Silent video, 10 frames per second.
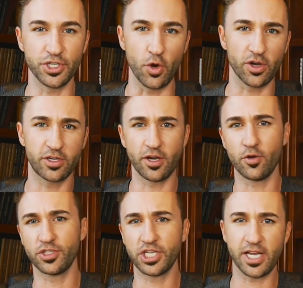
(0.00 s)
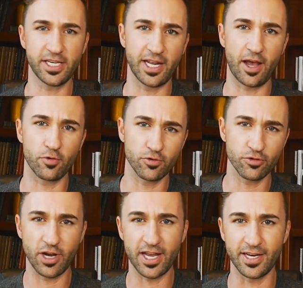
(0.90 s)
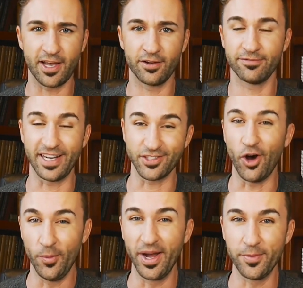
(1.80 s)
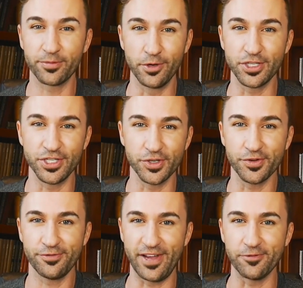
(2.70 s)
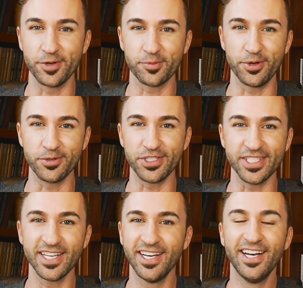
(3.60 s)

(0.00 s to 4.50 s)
So go check it out right now. In fact, all my approaches are favorite approaches.